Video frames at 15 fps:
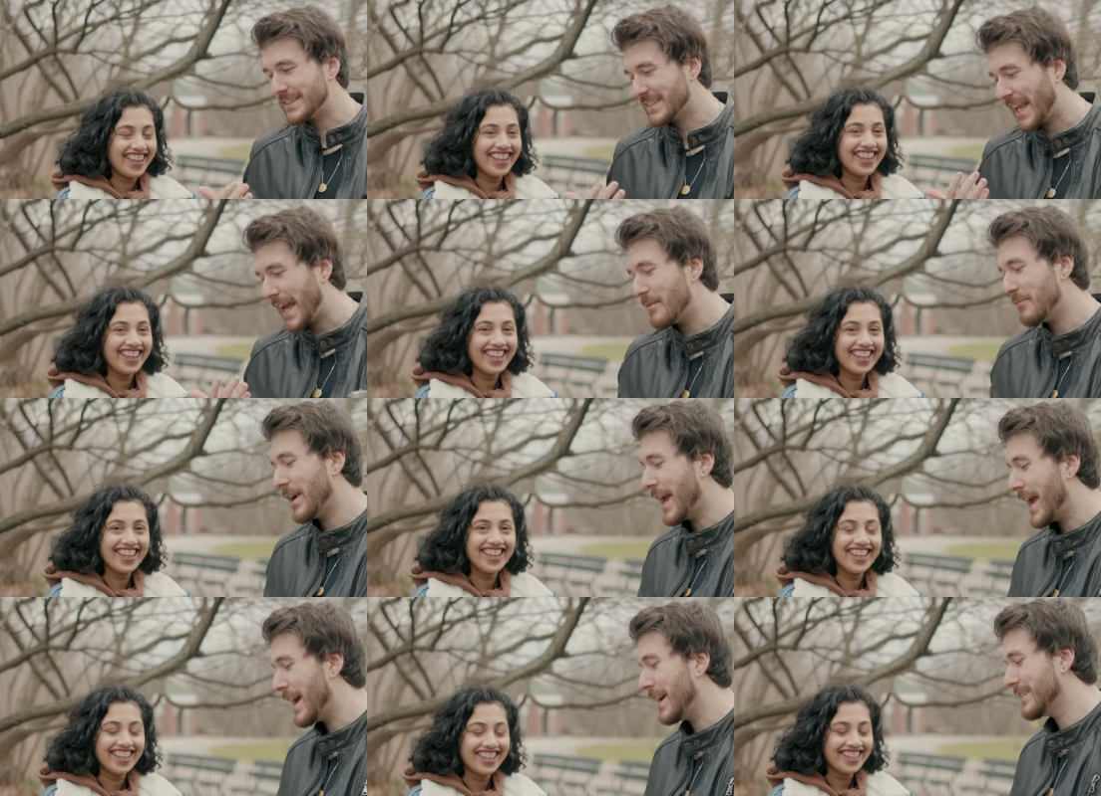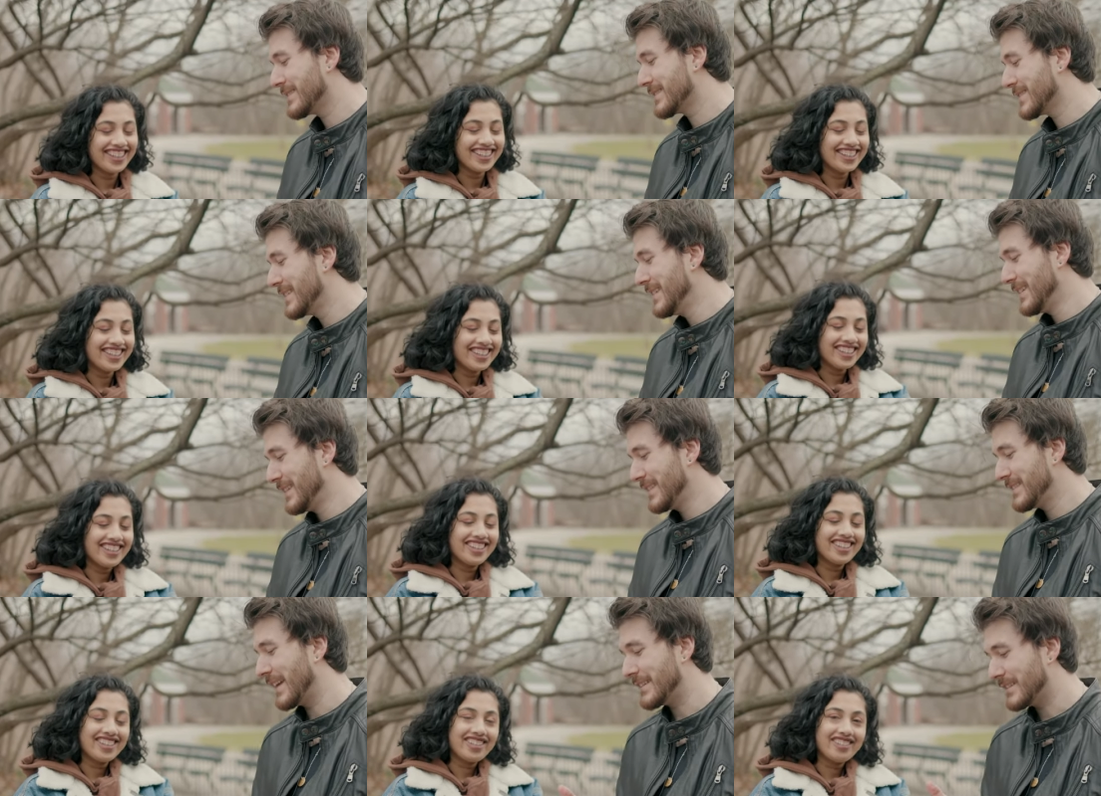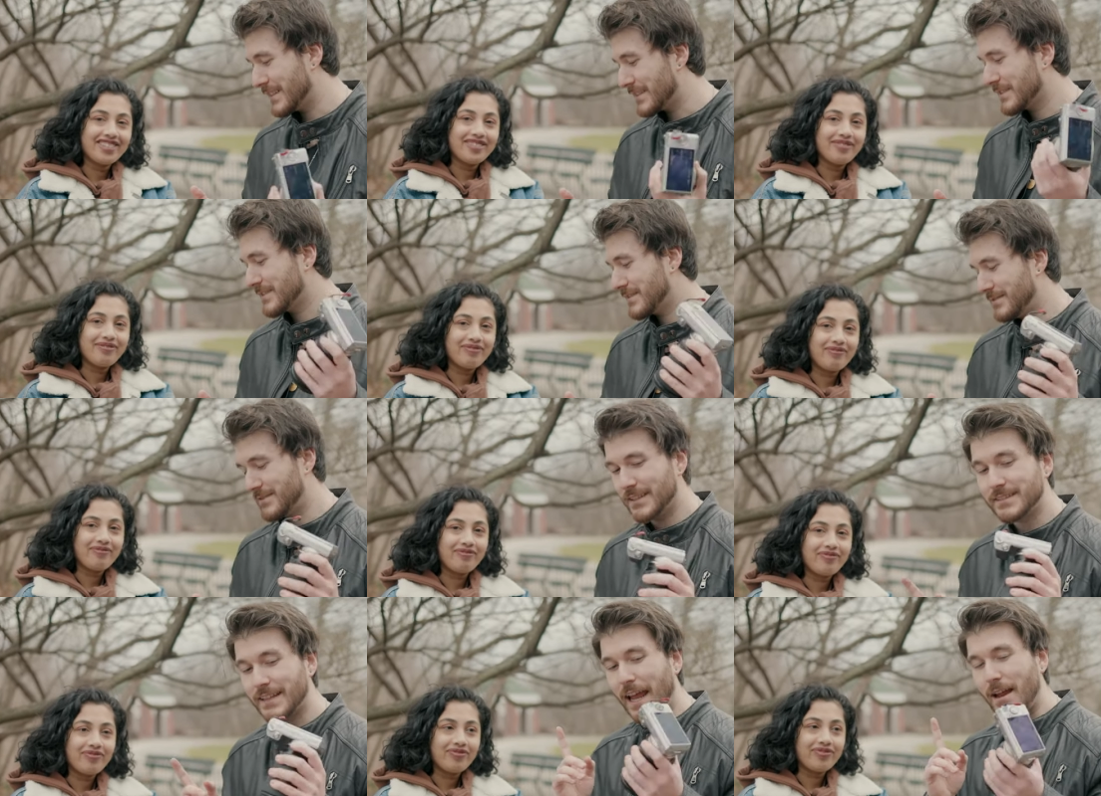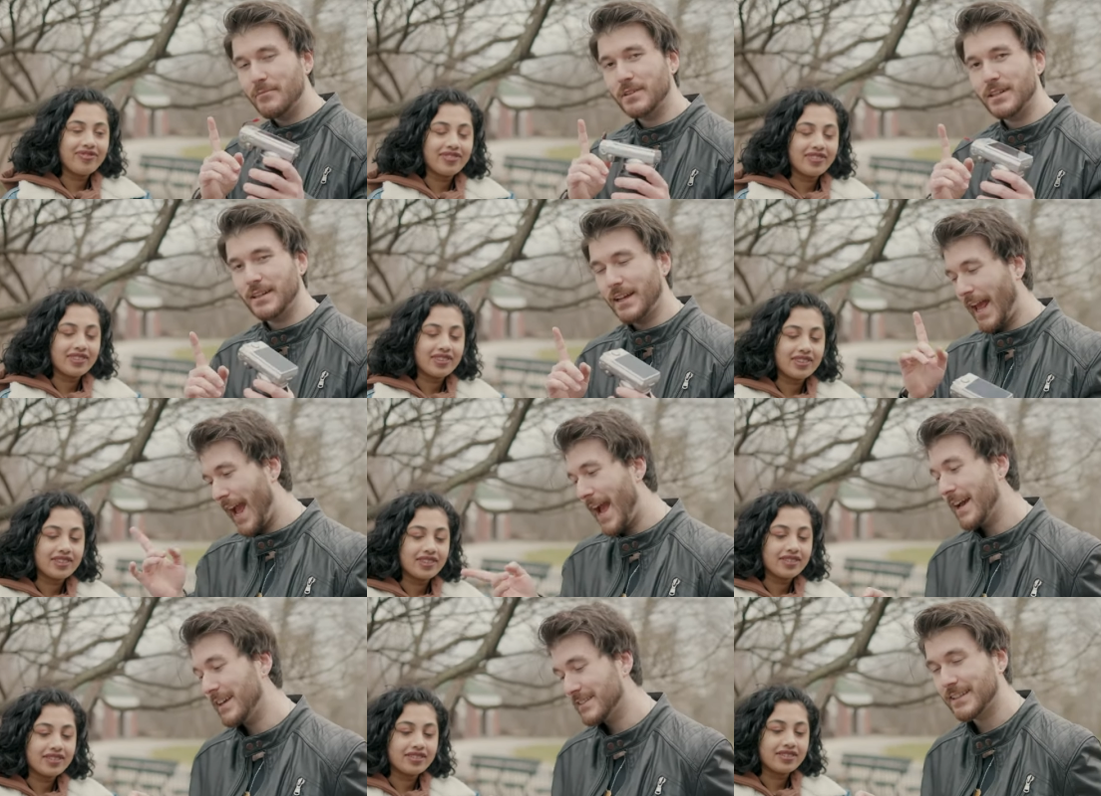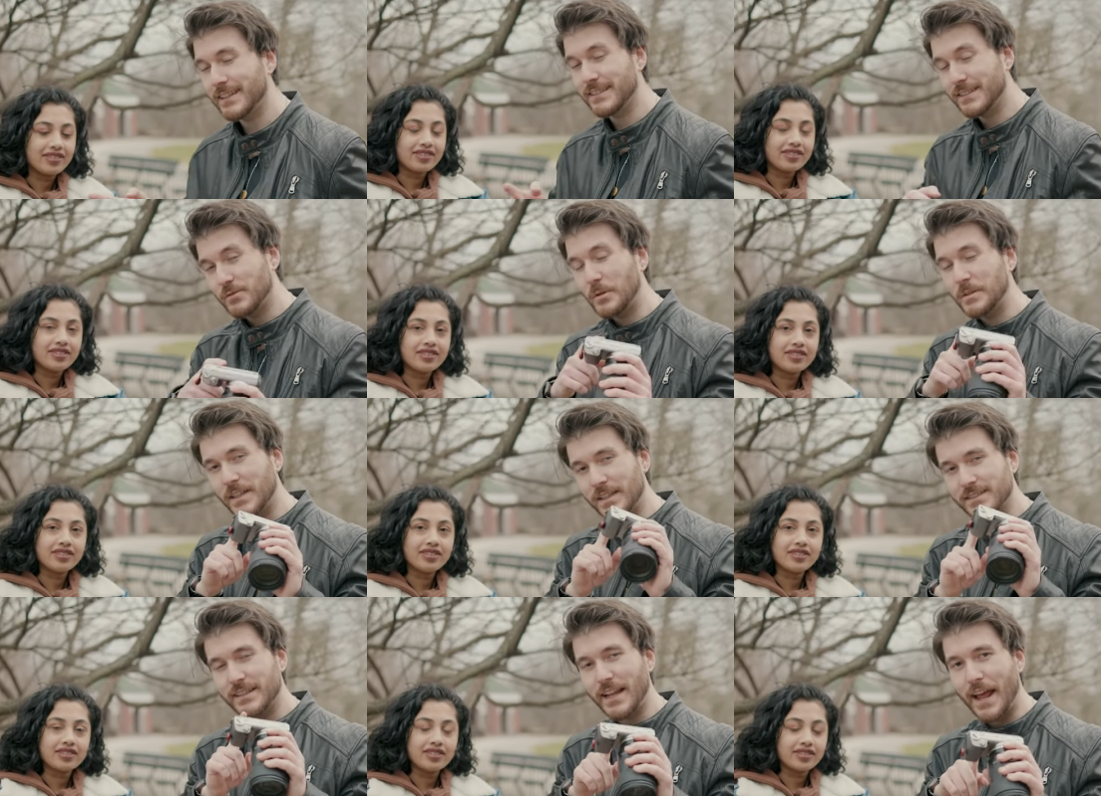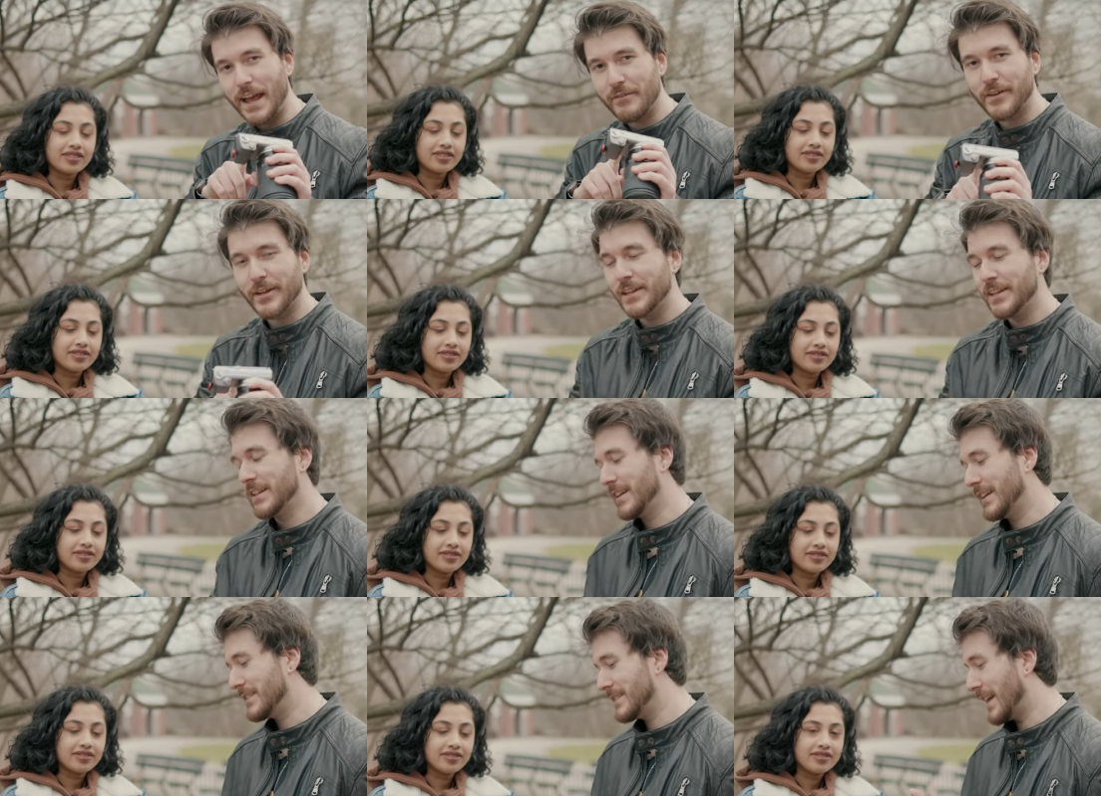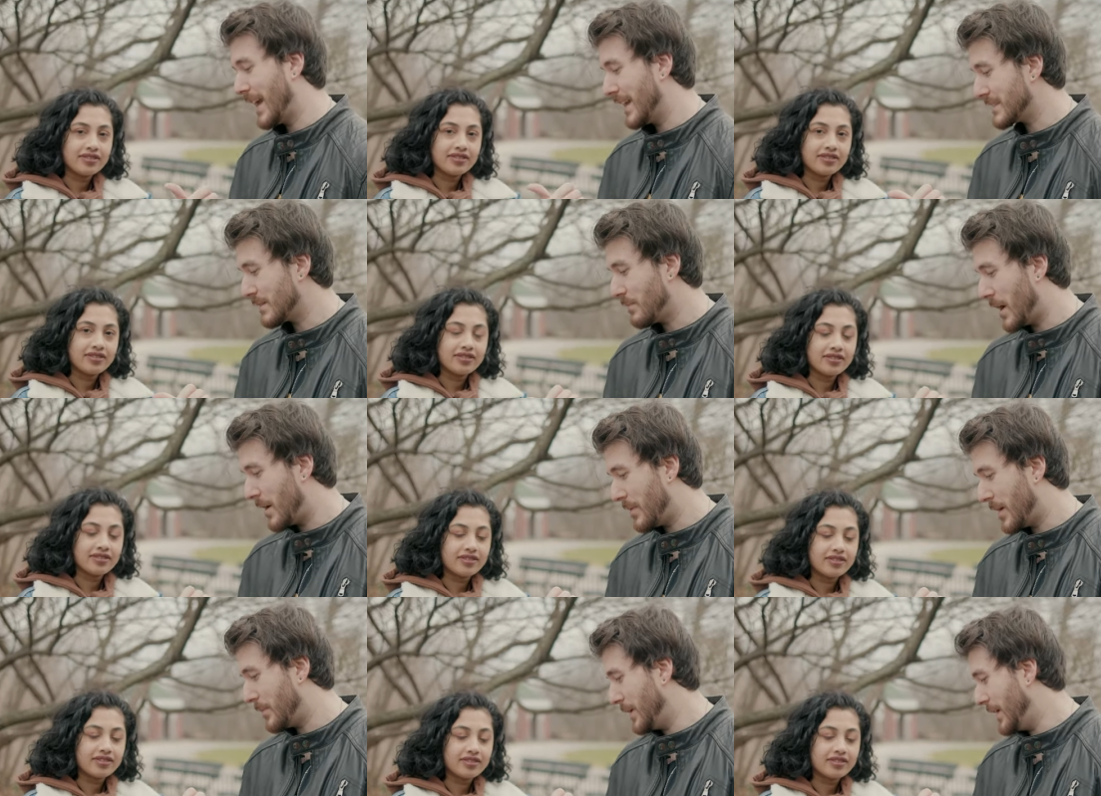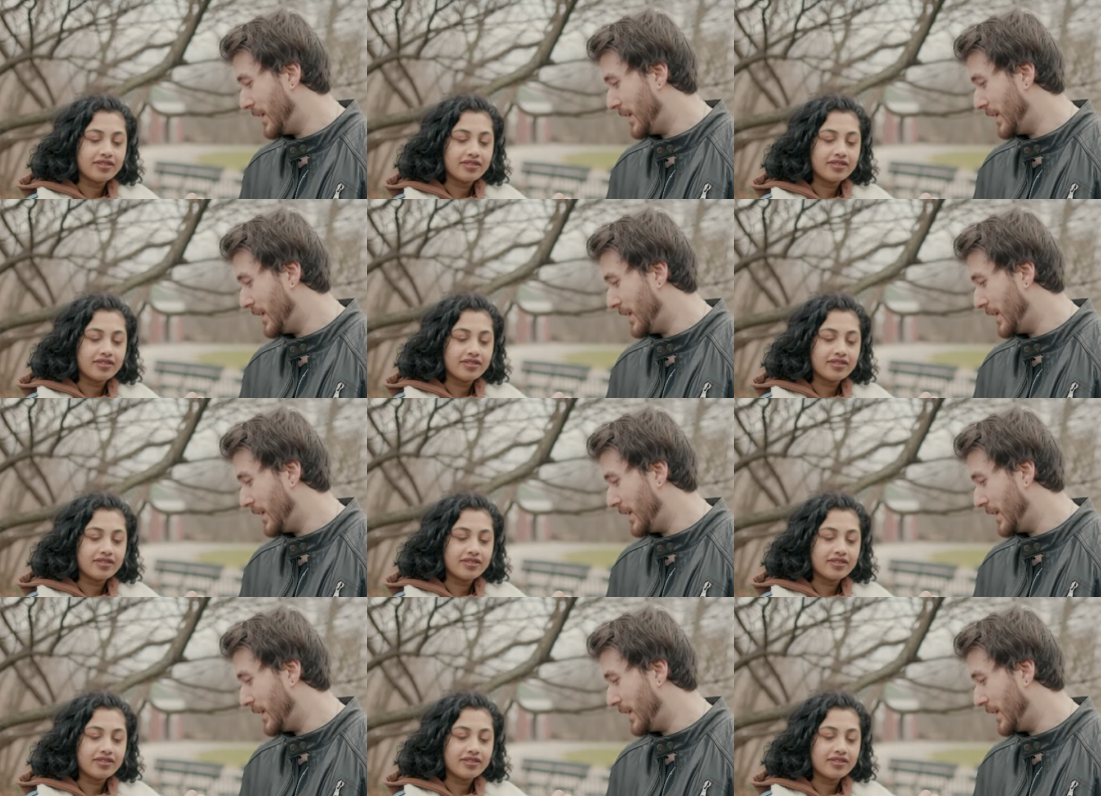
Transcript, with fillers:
Speaker 1: this camera has that this this camera has that this one doesn't have is that it has a pop-up